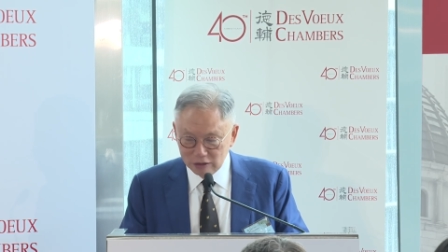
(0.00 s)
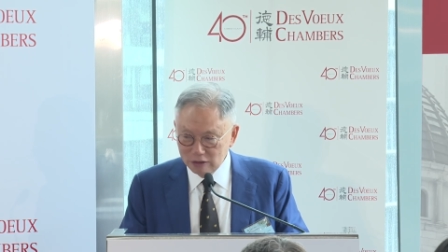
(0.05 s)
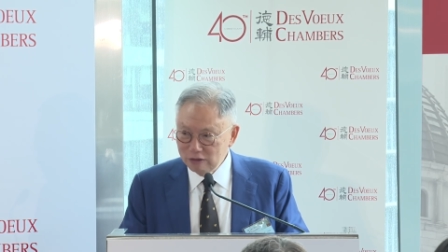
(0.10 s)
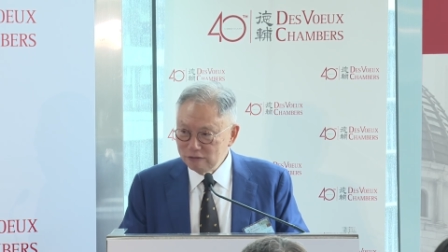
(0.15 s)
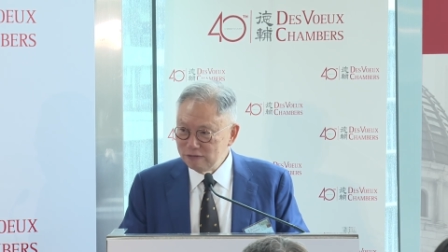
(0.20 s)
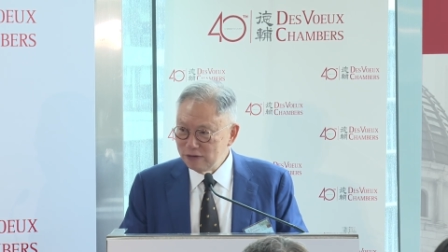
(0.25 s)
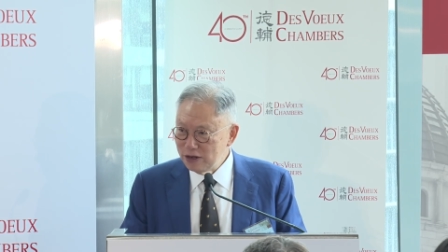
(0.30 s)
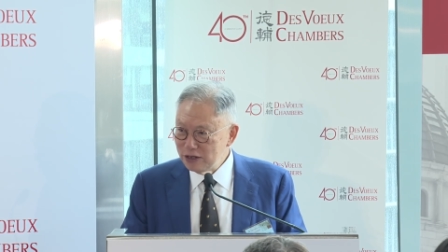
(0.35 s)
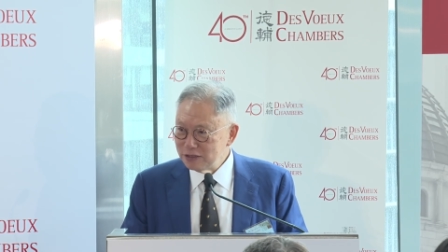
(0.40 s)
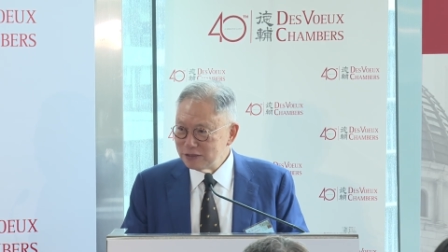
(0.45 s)

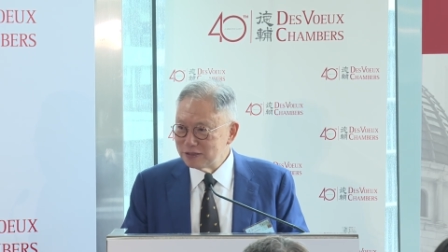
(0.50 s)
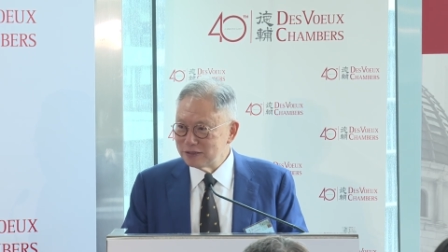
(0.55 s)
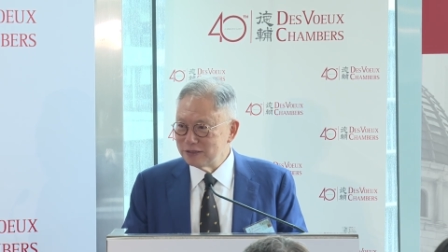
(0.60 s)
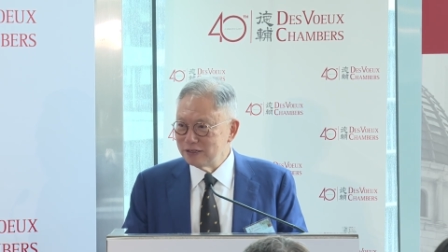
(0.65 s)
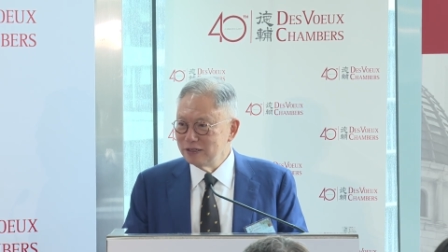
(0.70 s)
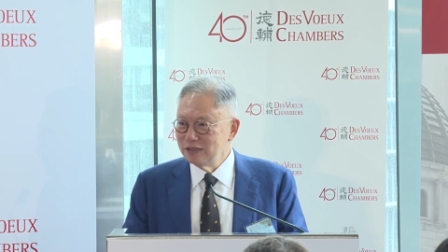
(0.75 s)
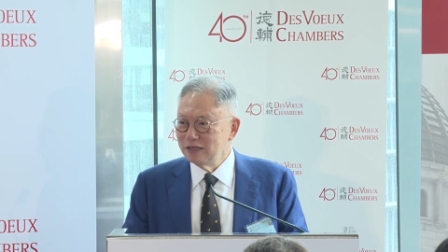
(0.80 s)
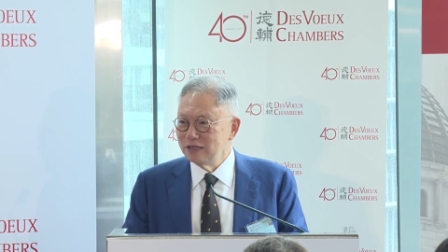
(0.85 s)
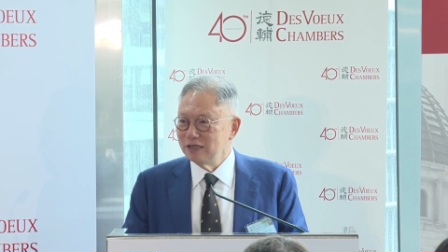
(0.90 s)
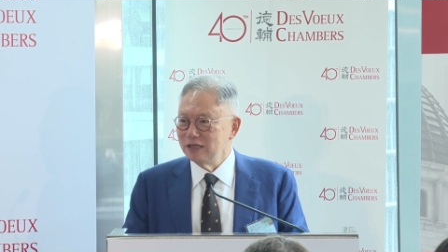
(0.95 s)
First,
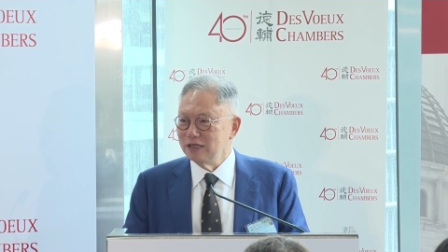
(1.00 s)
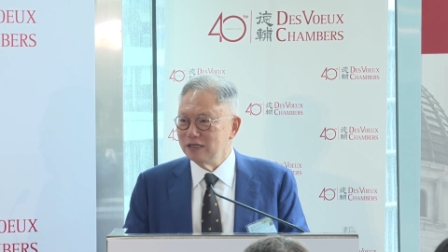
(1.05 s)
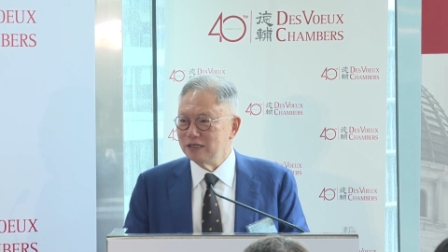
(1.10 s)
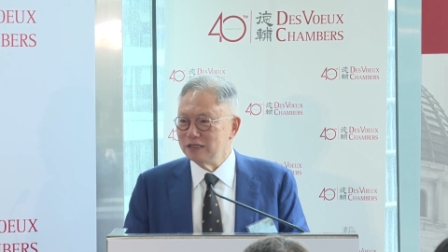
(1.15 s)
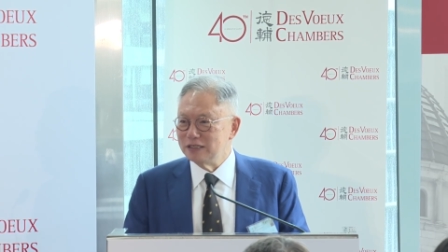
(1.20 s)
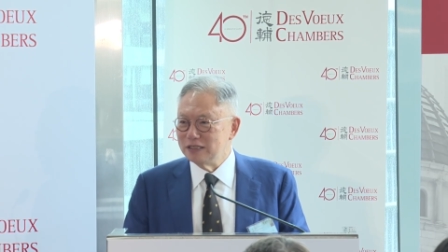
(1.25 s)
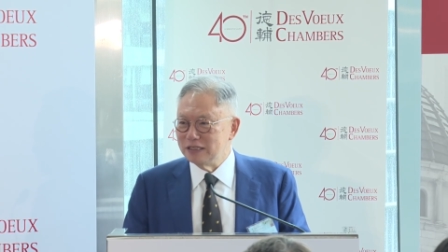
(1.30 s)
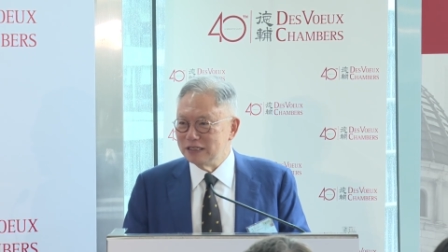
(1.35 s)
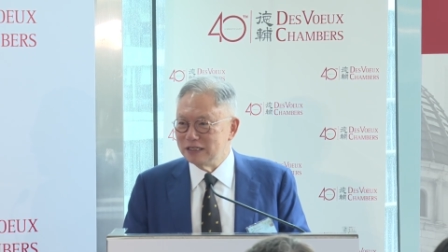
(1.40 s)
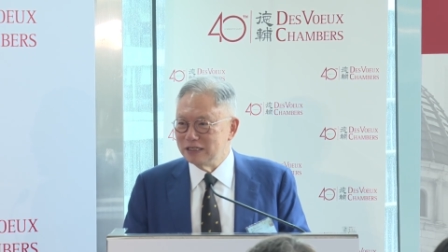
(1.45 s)
in
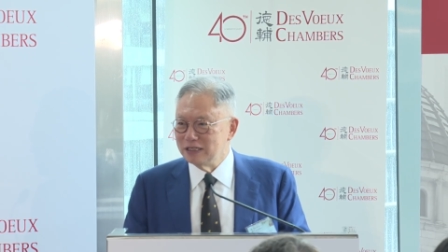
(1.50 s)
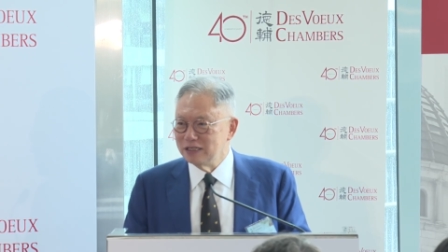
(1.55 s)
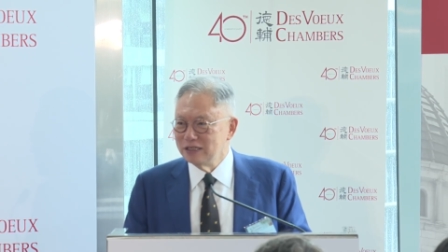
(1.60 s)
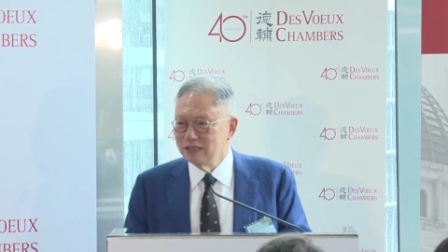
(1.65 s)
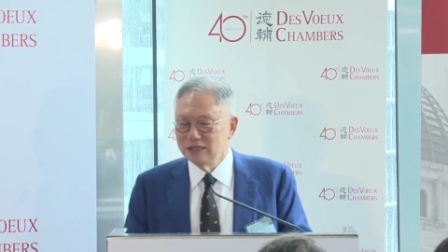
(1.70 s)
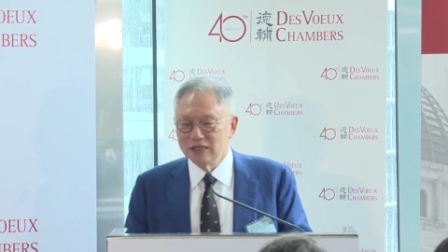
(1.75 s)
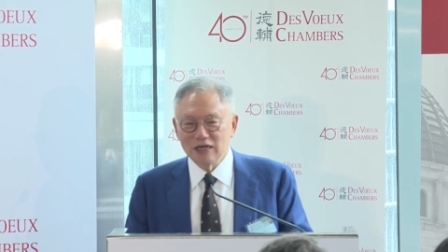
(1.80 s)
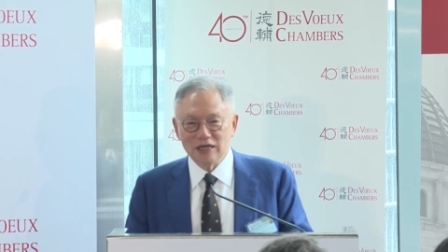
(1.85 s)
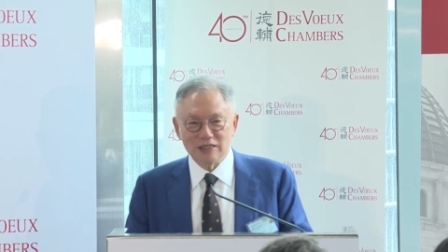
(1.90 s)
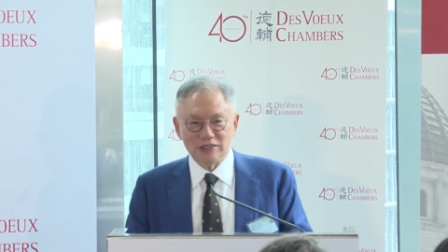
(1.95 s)
the
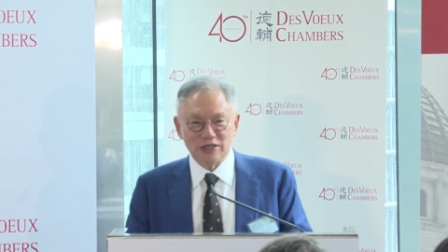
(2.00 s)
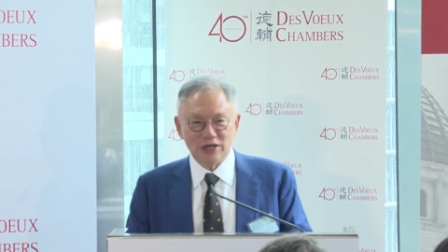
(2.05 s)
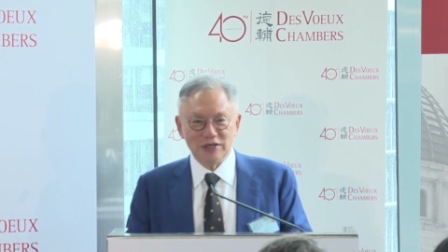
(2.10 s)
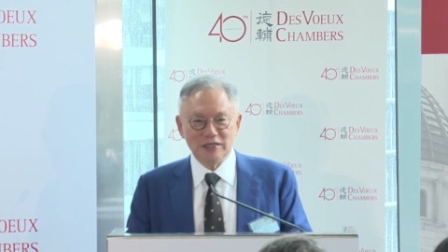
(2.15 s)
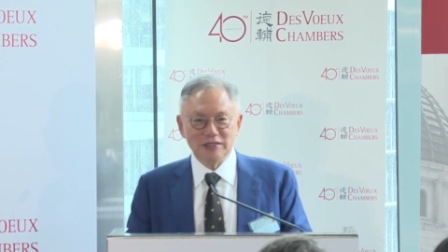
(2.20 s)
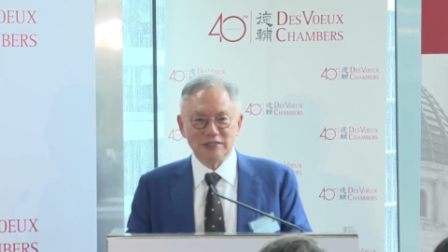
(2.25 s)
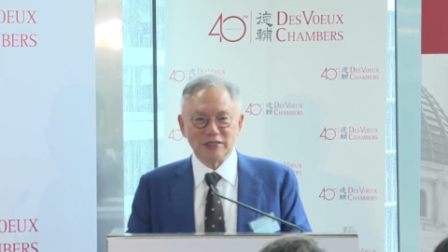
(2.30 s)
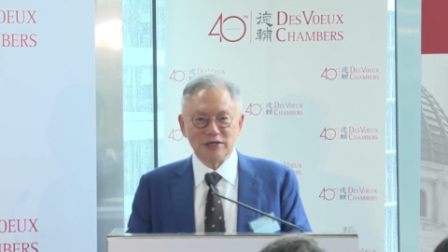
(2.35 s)
Attorney